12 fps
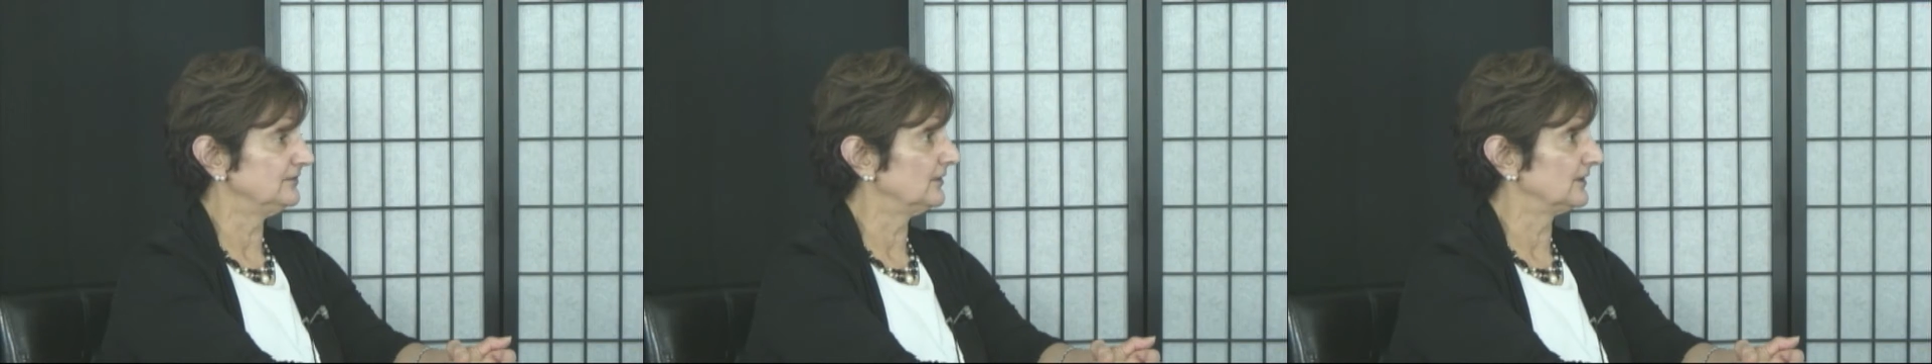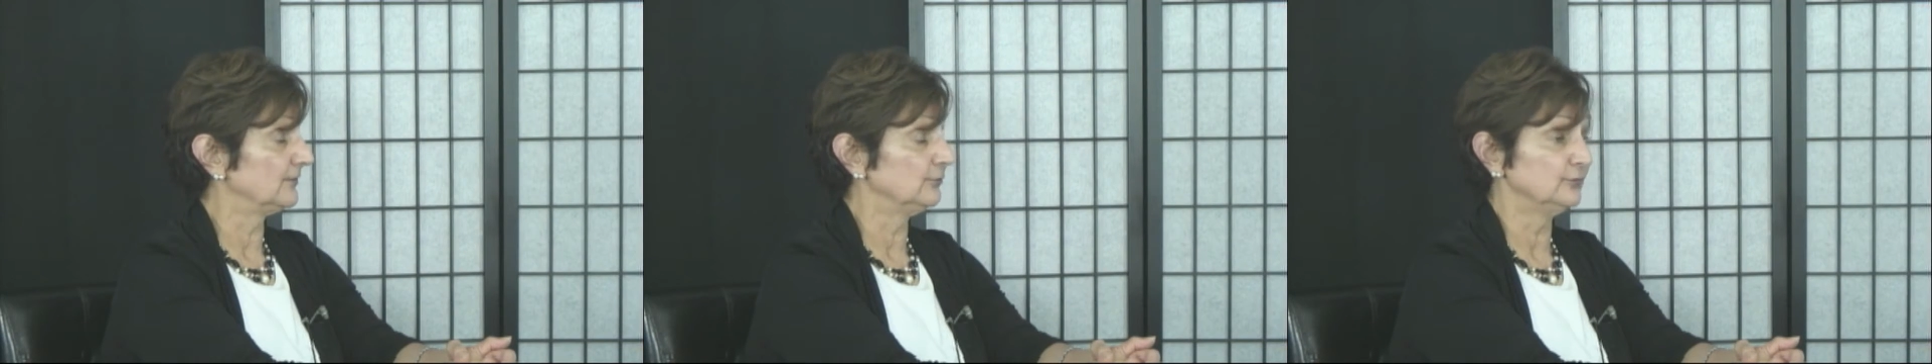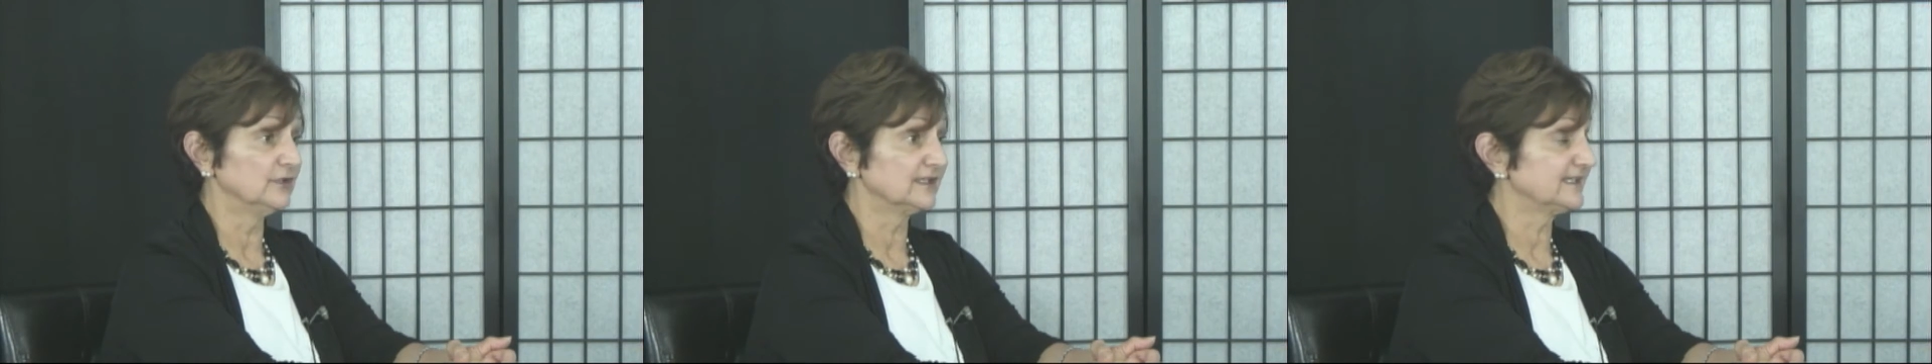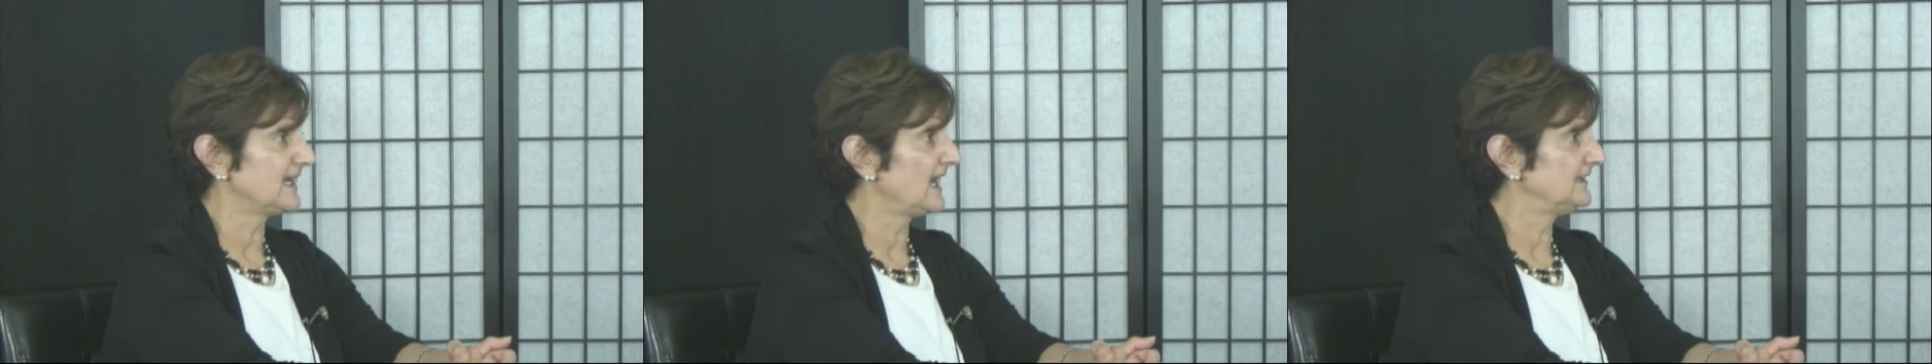
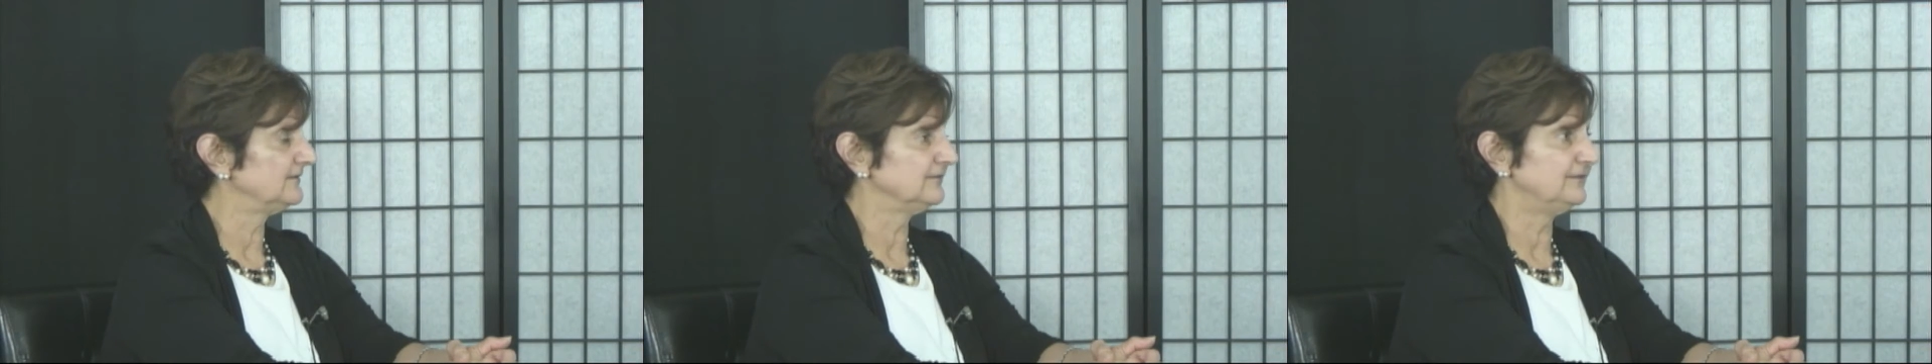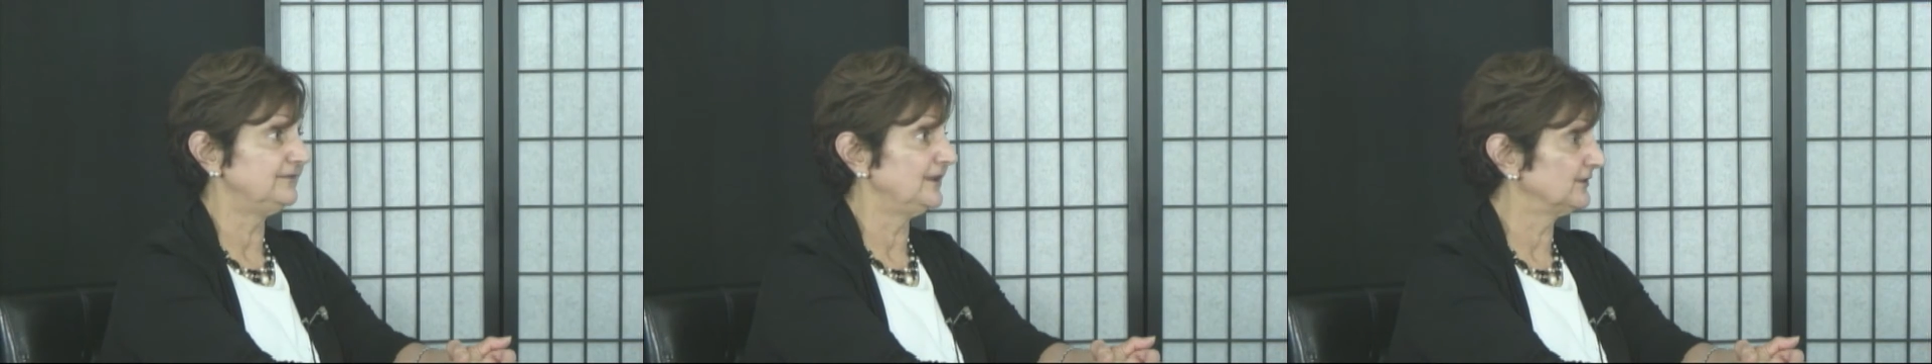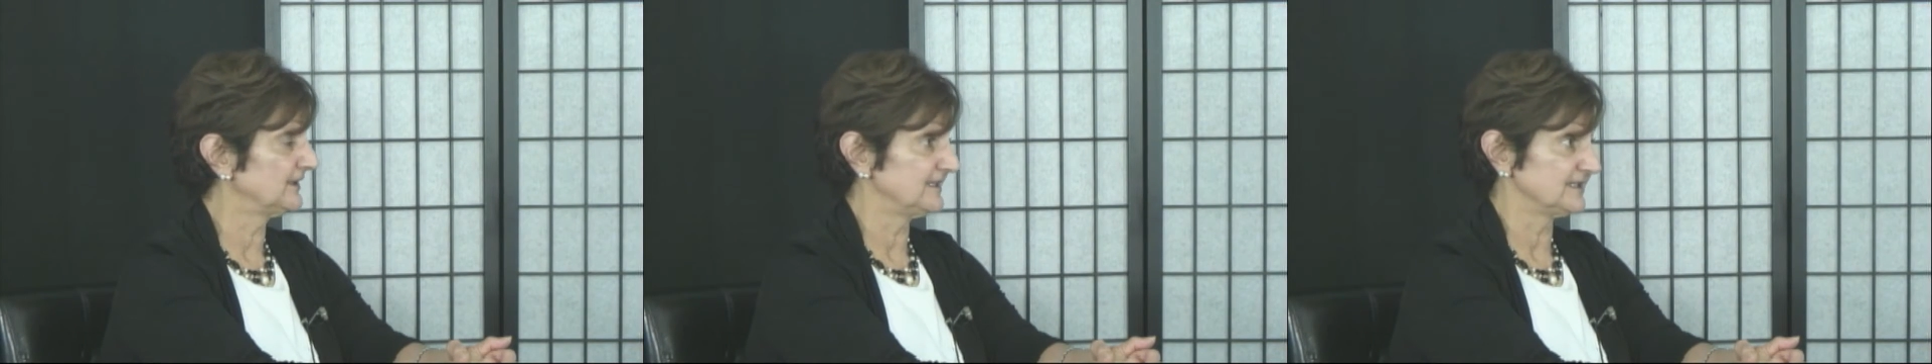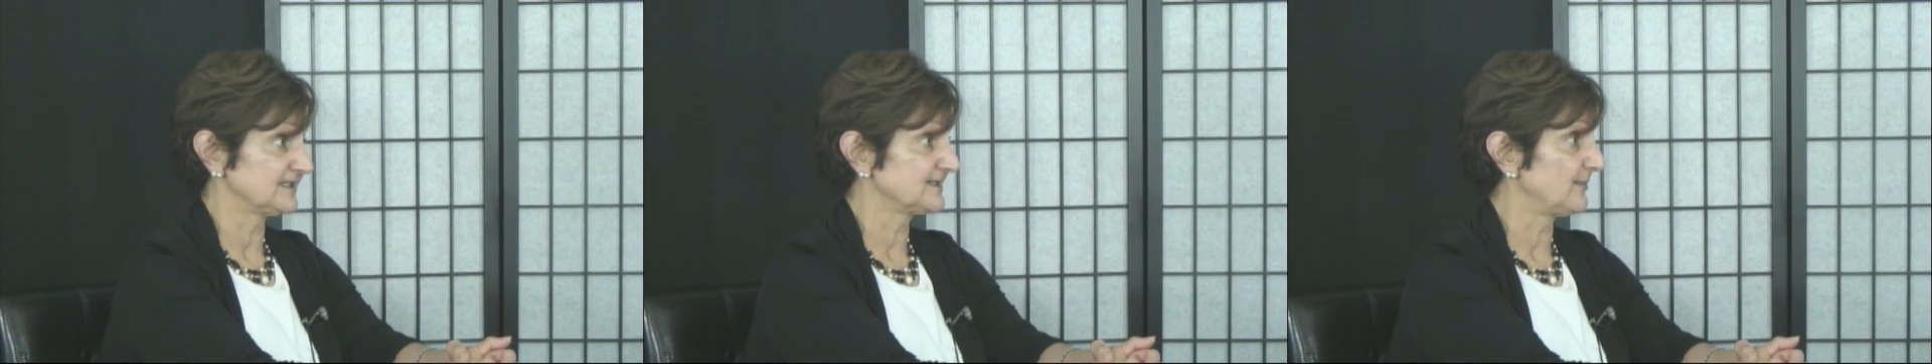really got very
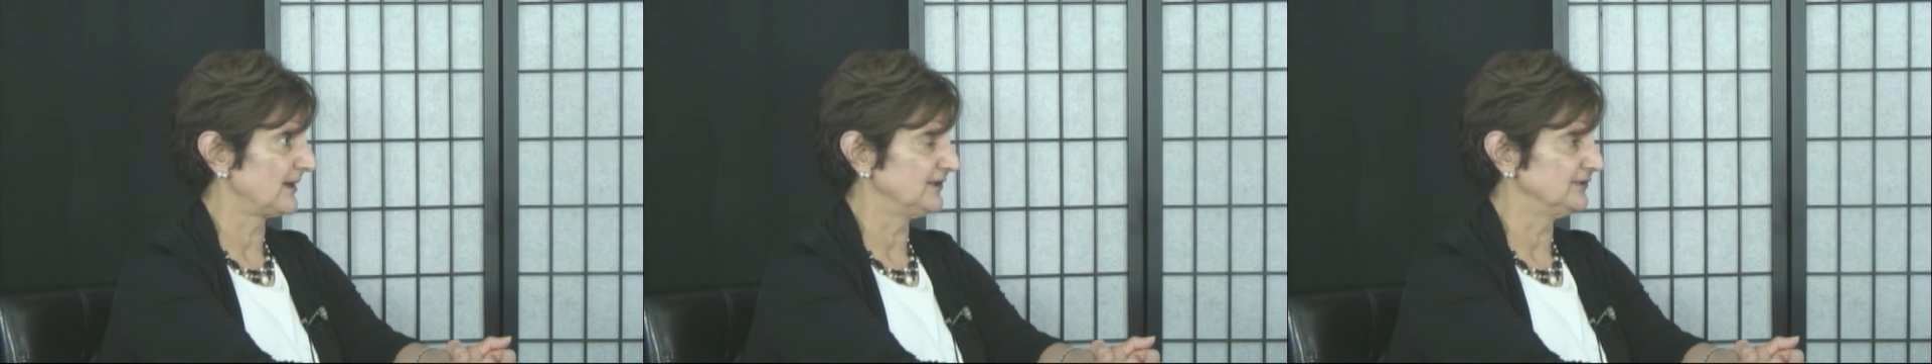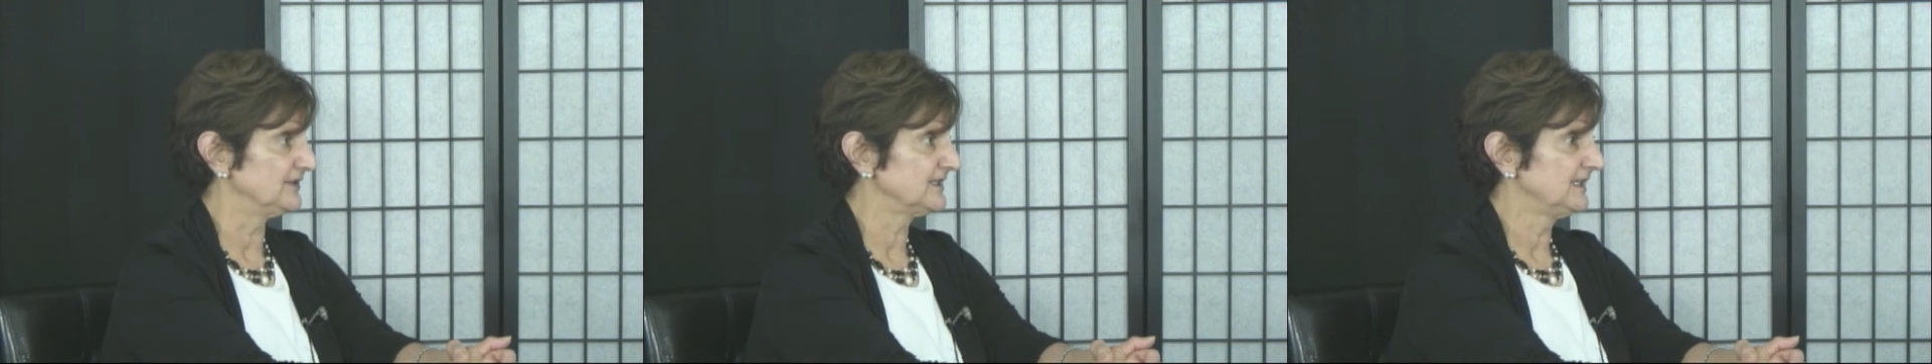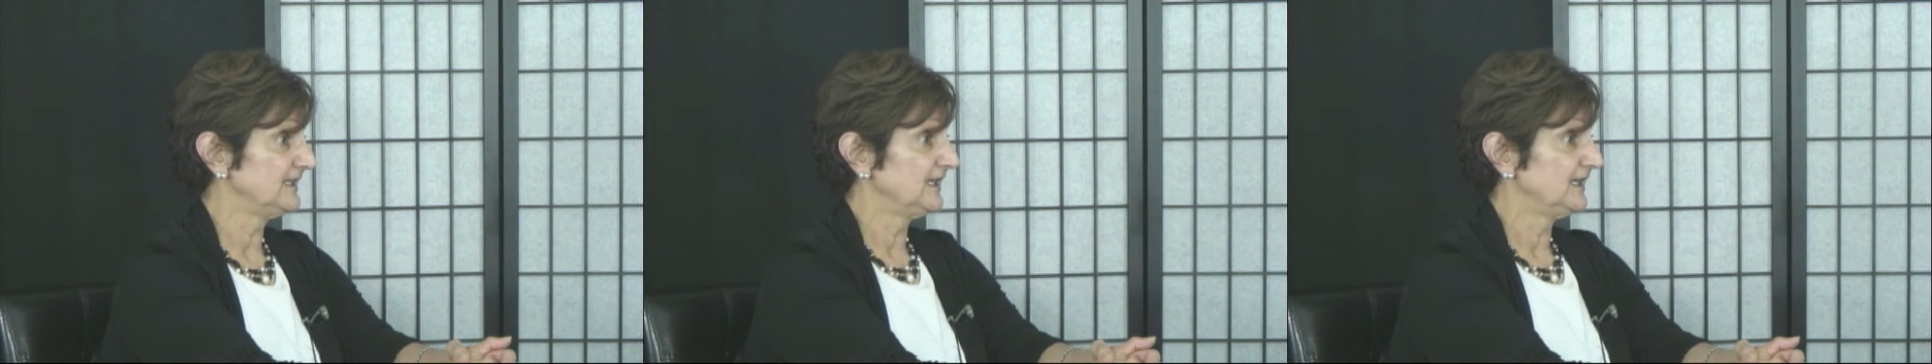inspired.